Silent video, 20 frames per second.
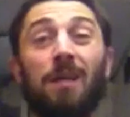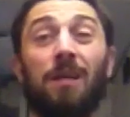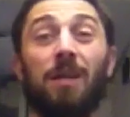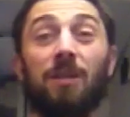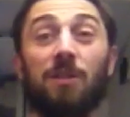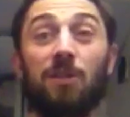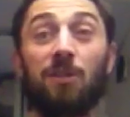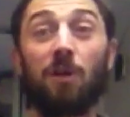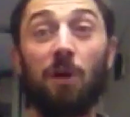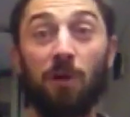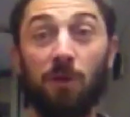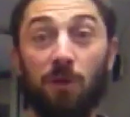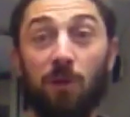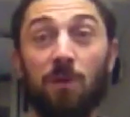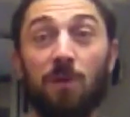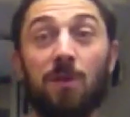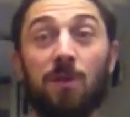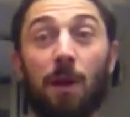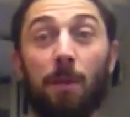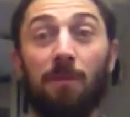and show you
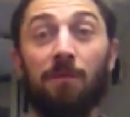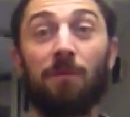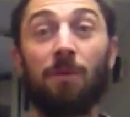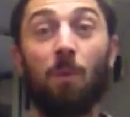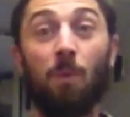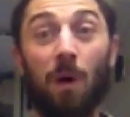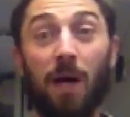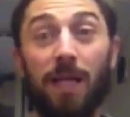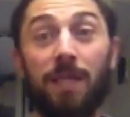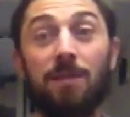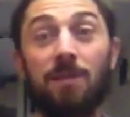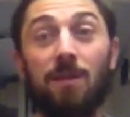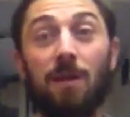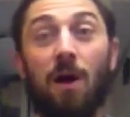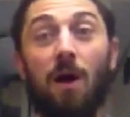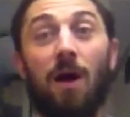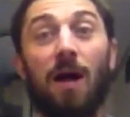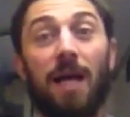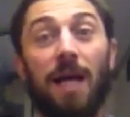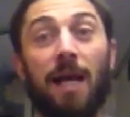some of the ways that
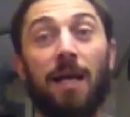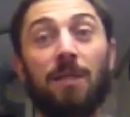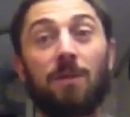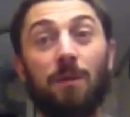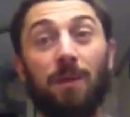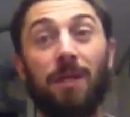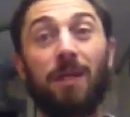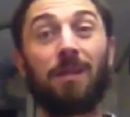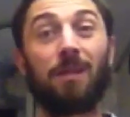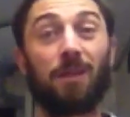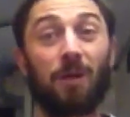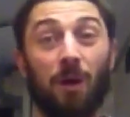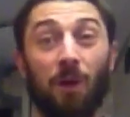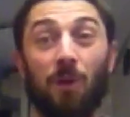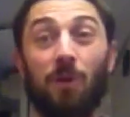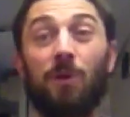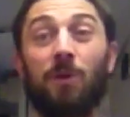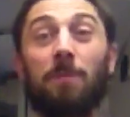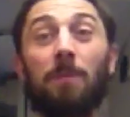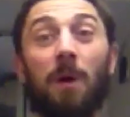I actually
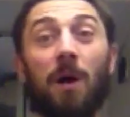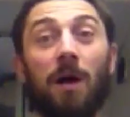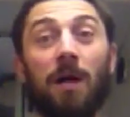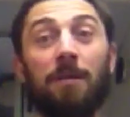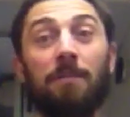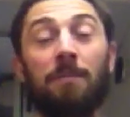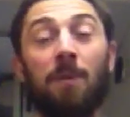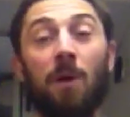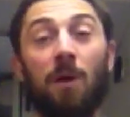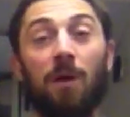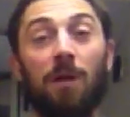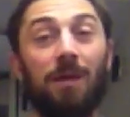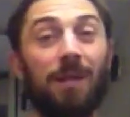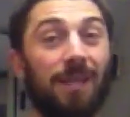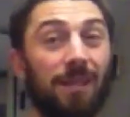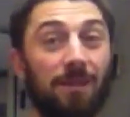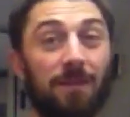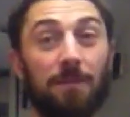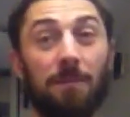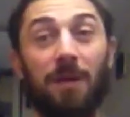include pine pollen
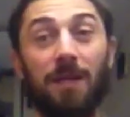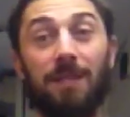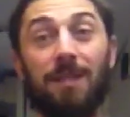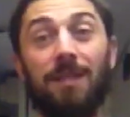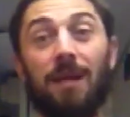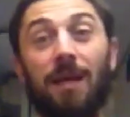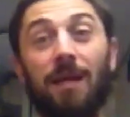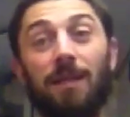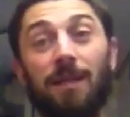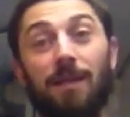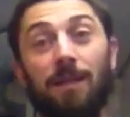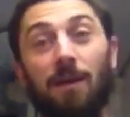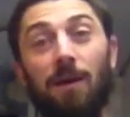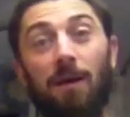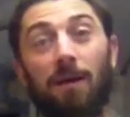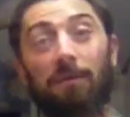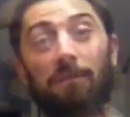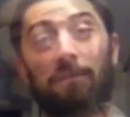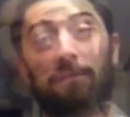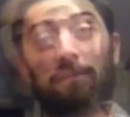into my daily
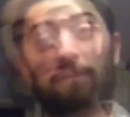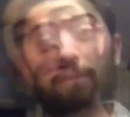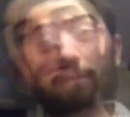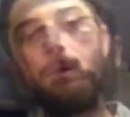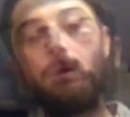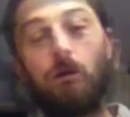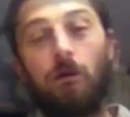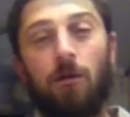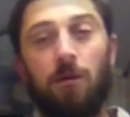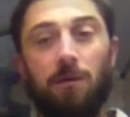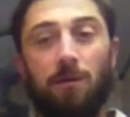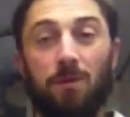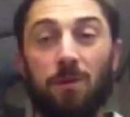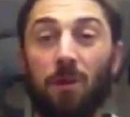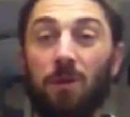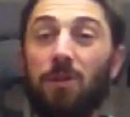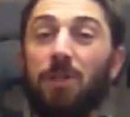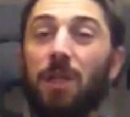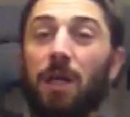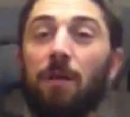life.
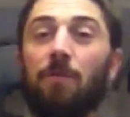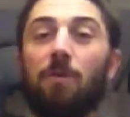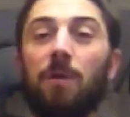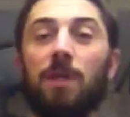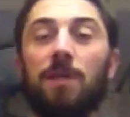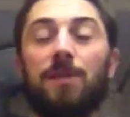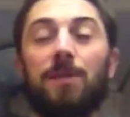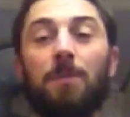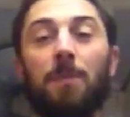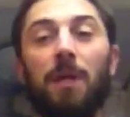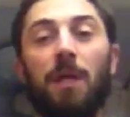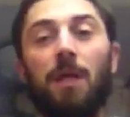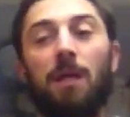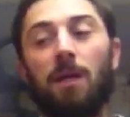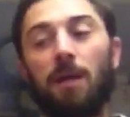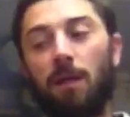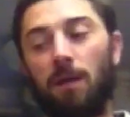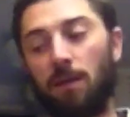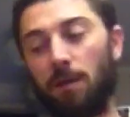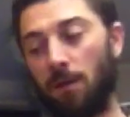So generally
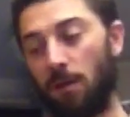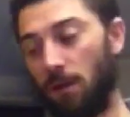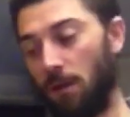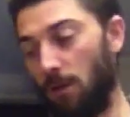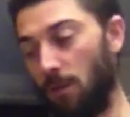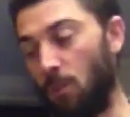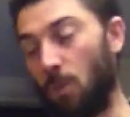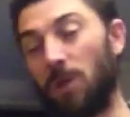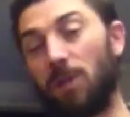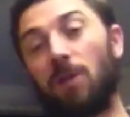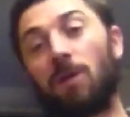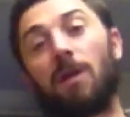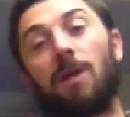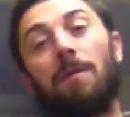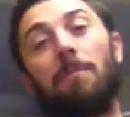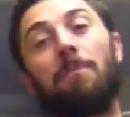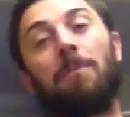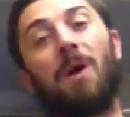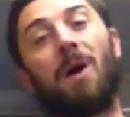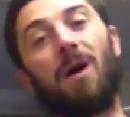speaking, when you're going
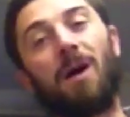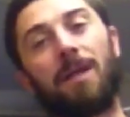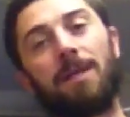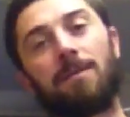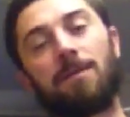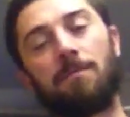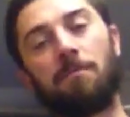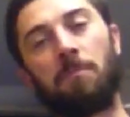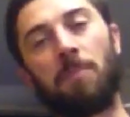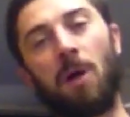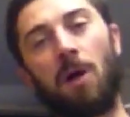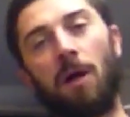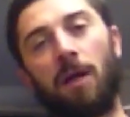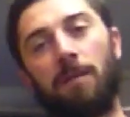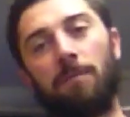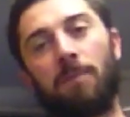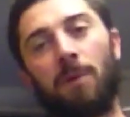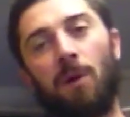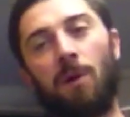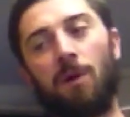to buy some
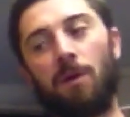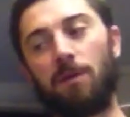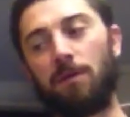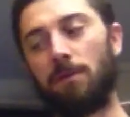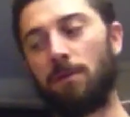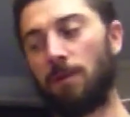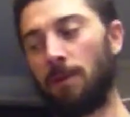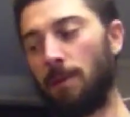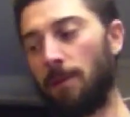pine pollen,